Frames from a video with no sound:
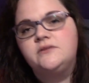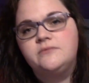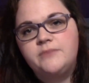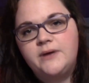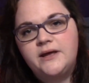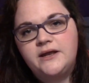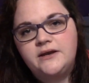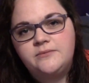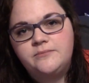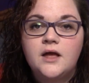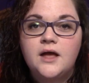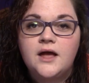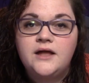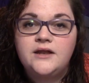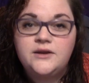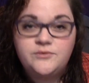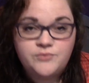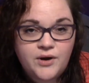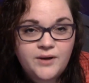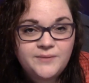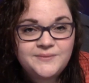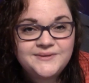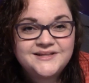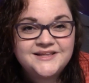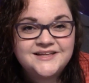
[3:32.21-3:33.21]
bed. And you
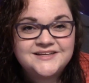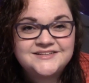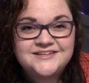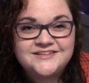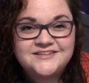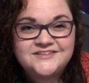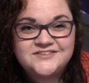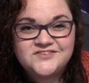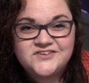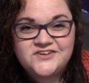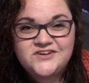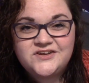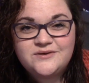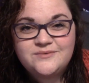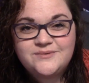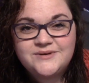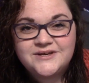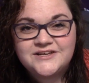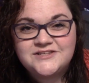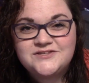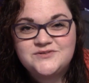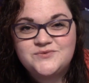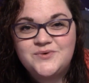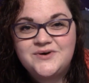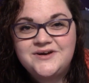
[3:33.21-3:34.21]
probably clicked on this video
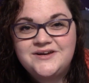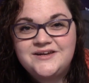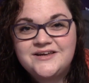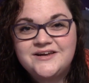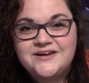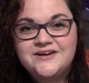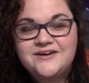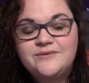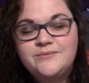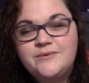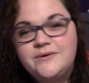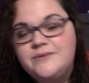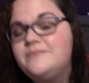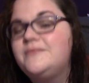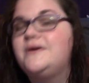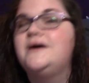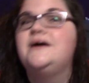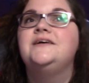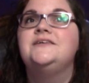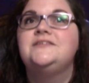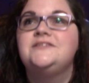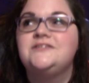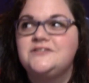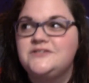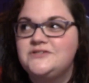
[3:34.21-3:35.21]
because you wanted to hear about my
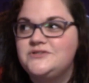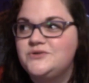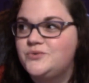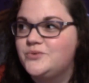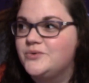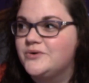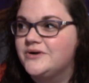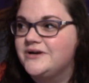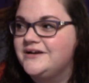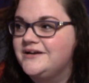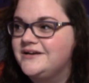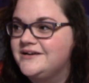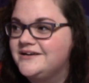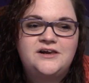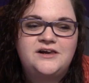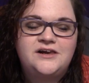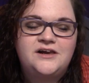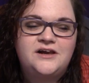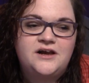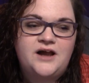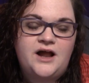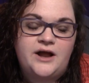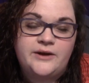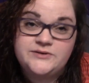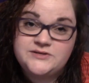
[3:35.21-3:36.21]
story.
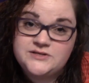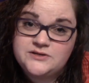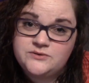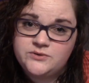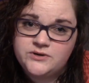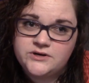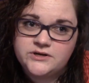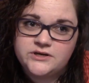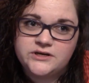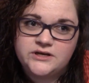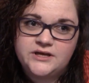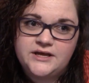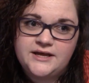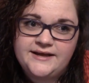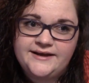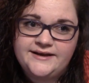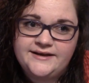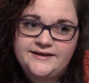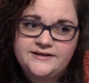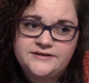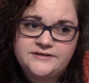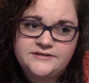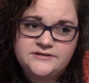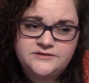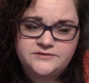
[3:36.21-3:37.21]
I was at work
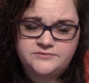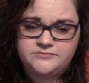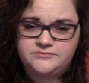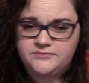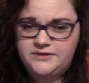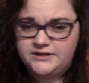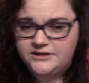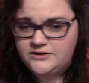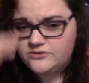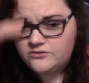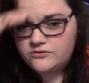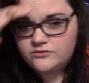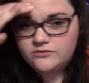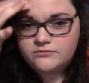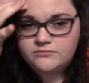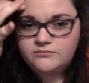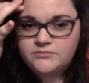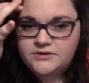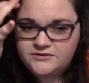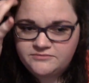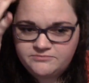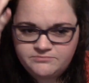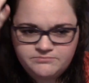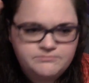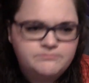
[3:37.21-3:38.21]
and like
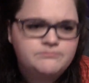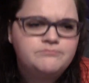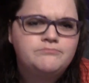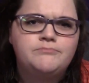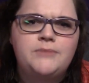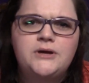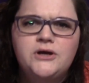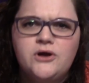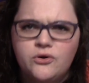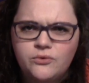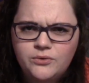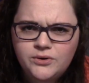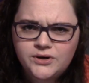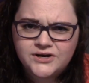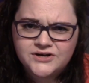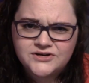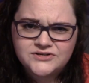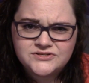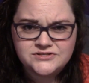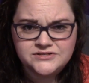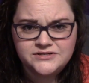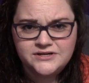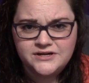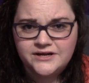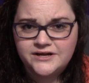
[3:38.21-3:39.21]
my coworkers
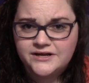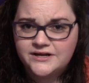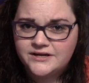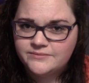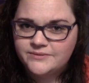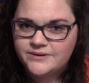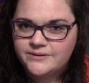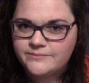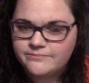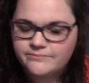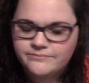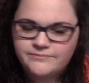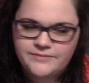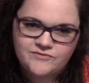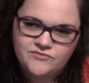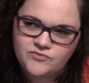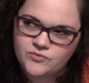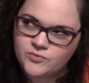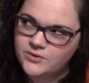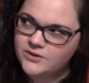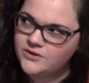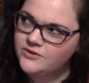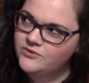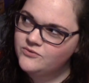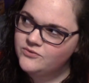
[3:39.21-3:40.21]
and I and
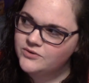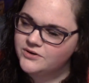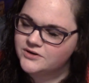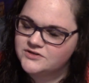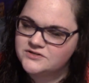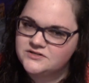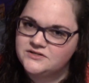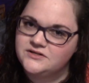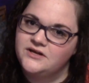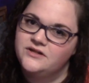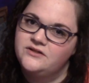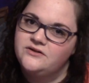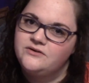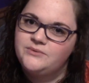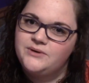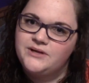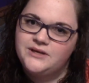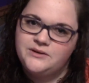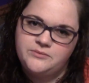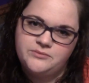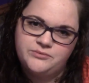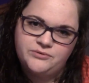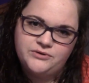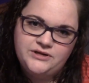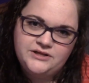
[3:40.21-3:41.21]
everyone who works together,
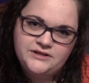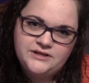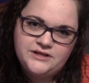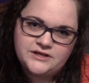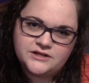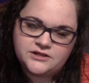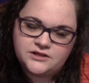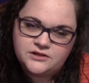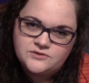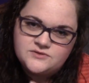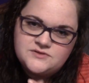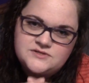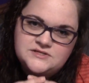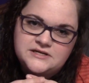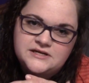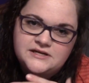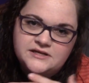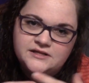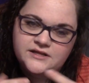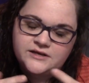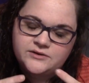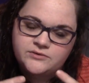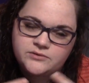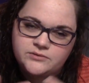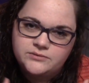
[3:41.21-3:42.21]
we're pretty close-knit,
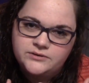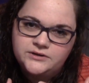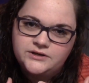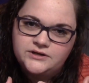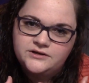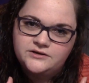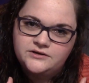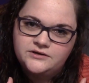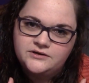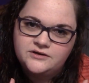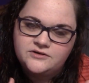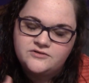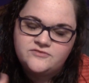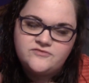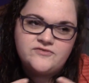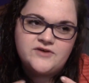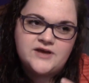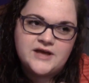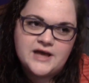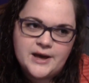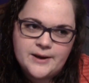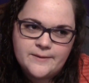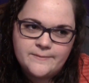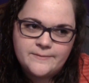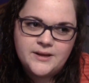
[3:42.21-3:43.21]
we're pretty good
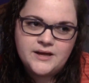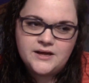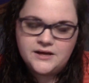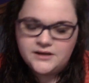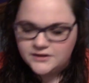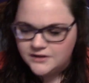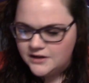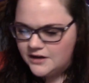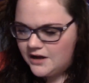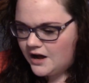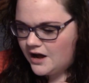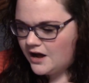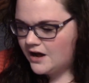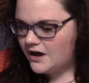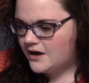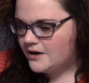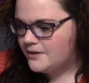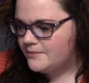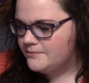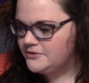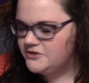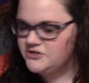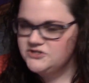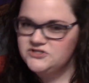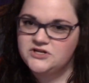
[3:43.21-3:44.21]
fam.
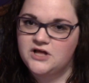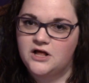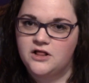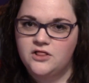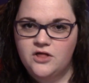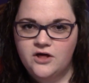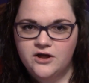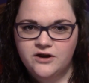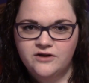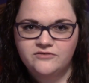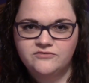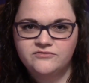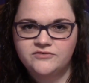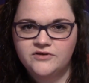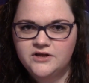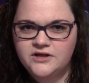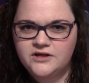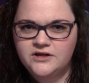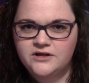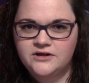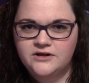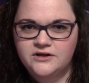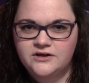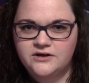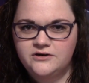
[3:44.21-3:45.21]
Just a lot of
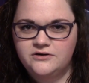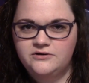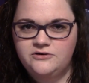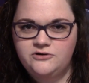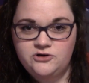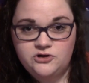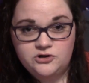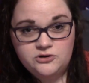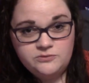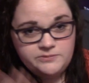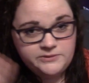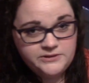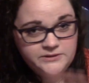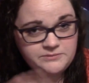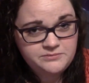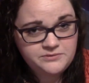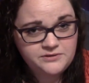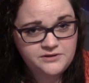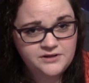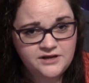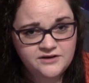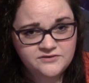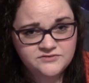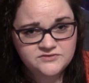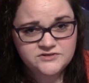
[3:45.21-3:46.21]
new
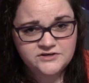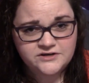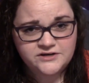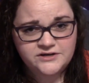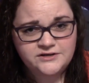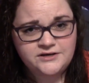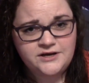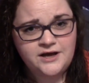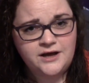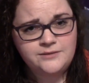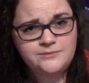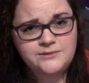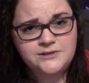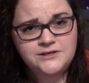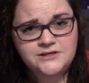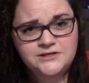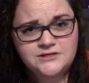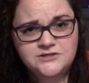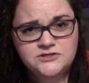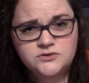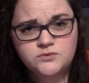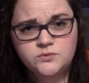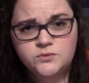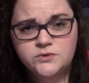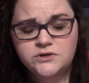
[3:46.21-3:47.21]
people have started coming
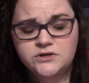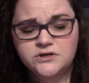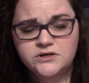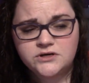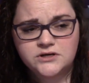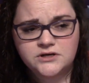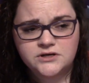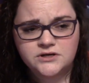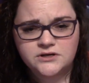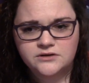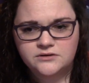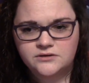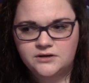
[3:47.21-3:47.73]
into work.